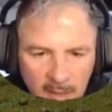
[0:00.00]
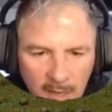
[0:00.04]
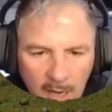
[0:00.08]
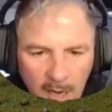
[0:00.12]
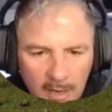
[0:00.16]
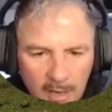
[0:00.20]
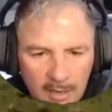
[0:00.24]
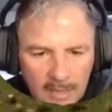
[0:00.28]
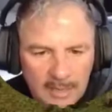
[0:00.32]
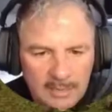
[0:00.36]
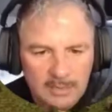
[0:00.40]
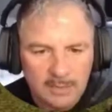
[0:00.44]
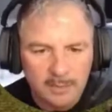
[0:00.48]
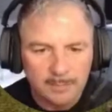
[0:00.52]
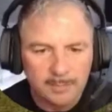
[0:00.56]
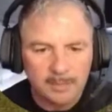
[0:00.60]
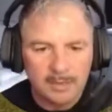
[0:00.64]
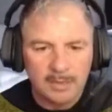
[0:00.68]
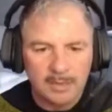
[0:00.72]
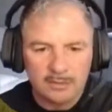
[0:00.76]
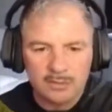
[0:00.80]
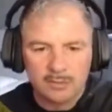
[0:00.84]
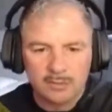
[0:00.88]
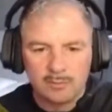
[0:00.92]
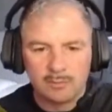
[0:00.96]
Okay, so
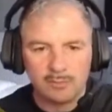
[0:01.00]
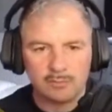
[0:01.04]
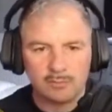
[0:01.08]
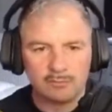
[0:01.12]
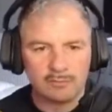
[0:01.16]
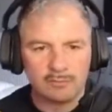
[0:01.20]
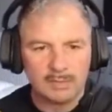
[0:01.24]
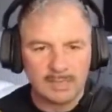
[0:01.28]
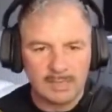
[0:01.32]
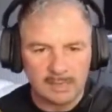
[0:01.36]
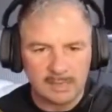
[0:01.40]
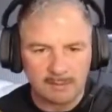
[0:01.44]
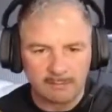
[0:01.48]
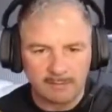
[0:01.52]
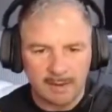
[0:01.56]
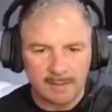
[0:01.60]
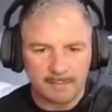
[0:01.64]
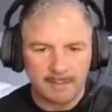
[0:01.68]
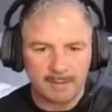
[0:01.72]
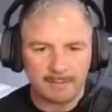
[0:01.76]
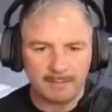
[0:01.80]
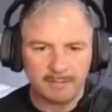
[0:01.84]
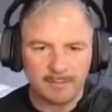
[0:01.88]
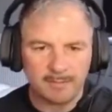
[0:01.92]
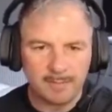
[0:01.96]
production will really ramp
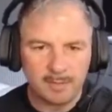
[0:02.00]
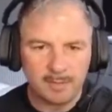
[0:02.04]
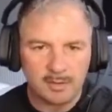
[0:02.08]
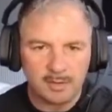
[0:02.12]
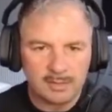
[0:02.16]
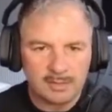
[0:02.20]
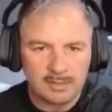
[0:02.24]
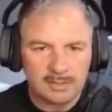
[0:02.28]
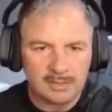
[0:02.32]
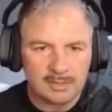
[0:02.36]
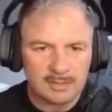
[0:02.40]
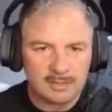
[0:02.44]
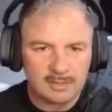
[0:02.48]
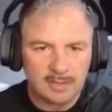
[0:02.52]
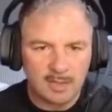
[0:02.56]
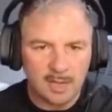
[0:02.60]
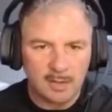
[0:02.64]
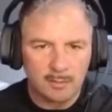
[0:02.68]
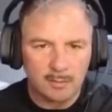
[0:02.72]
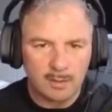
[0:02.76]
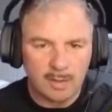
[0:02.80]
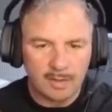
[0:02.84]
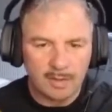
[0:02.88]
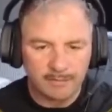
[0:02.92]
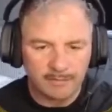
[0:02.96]
up for bullets, and this guy
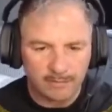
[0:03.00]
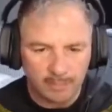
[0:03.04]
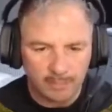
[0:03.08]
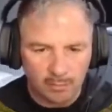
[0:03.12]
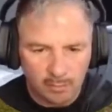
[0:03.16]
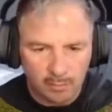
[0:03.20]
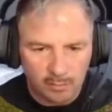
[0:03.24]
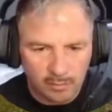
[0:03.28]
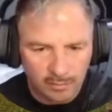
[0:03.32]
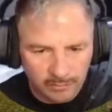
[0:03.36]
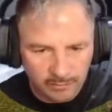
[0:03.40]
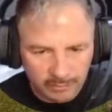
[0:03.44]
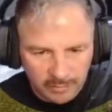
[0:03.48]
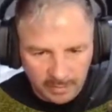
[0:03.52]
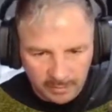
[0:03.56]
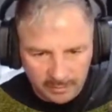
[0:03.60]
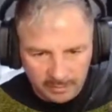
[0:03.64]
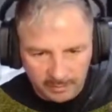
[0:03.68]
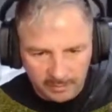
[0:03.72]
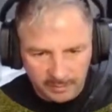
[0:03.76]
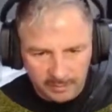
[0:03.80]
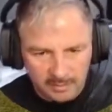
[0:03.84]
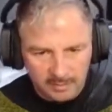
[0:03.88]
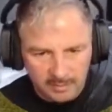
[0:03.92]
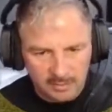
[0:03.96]
will get full very,
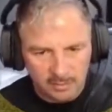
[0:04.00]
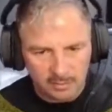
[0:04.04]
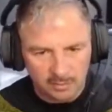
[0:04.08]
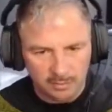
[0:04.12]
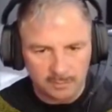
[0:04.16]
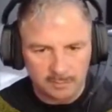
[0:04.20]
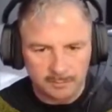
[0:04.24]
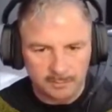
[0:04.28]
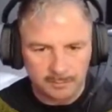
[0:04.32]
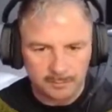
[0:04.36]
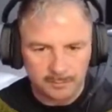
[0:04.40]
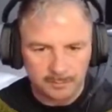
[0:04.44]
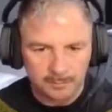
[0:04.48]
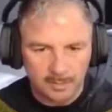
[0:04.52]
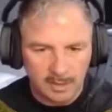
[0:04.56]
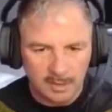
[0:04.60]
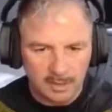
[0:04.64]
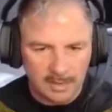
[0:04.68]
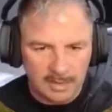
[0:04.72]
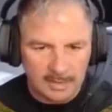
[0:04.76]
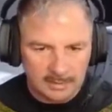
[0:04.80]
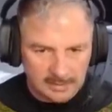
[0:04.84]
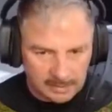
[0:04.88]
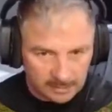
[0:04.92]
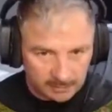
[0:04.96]
very soon.
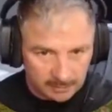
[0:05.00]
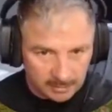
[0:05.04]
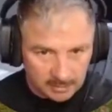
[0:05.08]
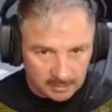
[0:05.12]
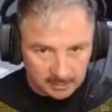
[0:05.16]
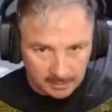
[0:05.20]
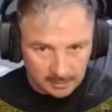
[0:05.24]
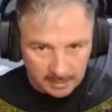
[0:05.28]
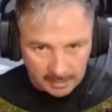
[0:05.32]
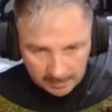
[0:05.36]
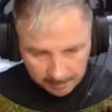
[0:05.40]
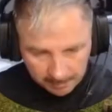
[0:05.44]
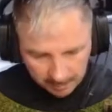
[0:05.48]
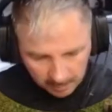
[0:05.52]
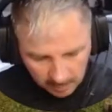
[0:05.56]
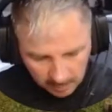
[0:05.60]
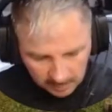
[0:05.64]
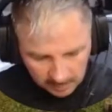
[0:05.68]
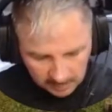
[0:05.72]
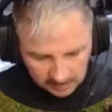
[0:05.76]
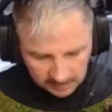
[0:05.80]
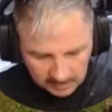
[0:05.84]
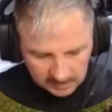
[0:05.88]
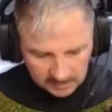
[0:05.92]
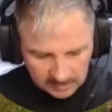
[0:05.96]
Okay, so everyone's making
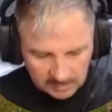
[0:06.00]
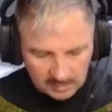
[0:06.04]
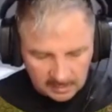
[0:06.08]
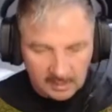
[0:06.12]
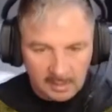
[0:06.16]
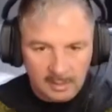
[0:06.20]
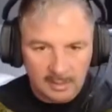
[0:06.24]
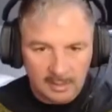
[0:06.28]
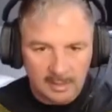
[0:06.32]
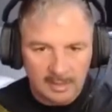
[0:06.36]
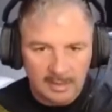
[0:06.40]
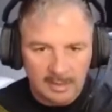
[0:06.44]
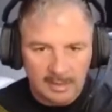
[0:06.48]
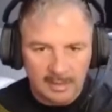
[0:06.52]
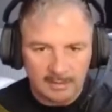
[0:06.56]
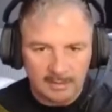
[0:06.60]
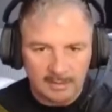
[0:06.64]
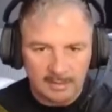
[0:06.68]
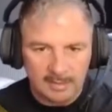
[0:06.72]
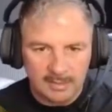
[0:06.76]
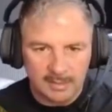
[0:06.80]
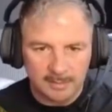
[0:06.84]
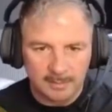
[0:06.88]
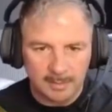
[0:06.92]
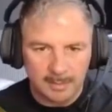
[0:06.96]
bullets, and
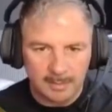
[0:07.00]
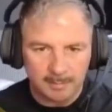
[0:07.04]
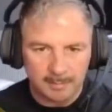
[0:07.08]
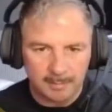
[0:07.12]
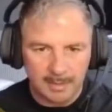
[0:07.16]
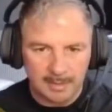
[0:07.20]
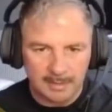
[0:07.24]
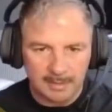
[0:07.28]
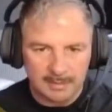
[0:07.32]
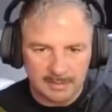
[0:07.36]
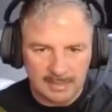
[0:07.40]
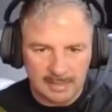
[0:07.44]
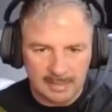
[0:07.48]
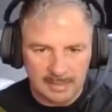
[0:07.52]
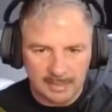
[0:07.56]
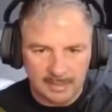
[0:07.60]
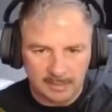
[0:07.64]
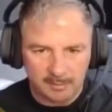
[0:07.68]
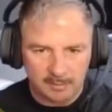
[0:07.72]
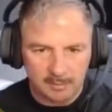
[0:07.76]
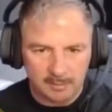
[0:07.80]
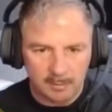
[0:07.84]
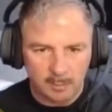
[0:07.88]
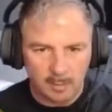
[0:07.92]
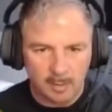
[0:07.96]
things are being balanced out
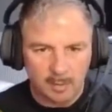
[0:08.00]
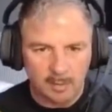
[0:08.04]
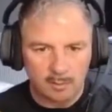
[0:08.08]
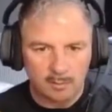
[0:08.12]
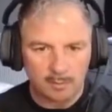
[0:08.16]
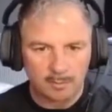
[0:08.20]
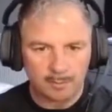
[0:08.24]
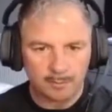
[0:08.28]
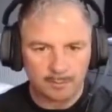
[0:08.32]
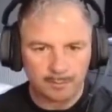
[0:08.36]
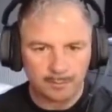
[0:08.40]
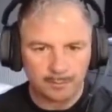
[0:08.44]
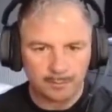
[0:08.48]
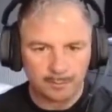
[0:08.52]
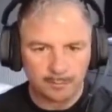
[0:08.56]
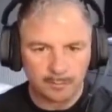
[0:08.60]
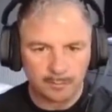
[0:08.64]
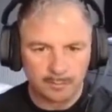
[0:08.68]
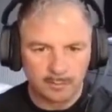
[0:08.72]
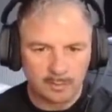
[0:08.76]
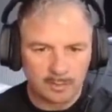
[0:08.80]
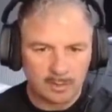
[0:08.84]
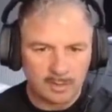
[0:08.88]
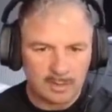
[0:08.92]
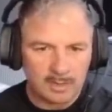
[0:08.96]
here as well.
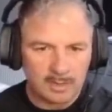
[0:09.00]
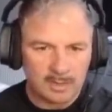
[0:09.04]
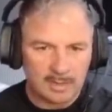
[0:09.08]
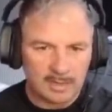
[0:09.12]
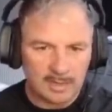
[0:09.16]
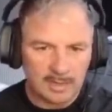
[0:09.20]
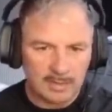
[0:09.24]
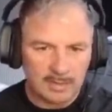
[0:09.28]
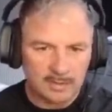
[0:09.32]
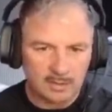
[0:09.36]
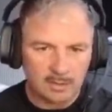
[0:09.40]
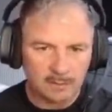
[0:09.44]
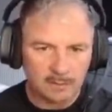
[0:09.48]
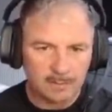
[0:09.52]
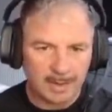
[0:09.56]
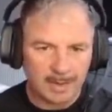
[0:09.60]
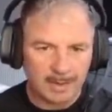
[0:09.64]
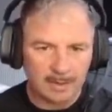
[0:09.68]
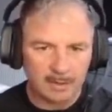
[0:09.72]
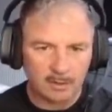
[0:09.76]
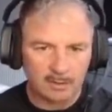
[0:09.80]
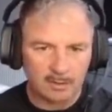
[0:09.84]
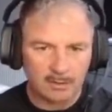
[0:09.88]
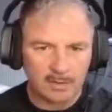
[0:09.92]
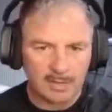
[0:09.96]
And there's no
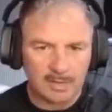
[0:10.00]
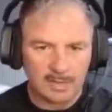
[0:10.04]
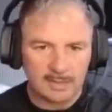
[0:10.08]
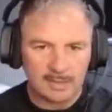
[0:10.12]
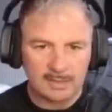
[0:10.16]
backlog there.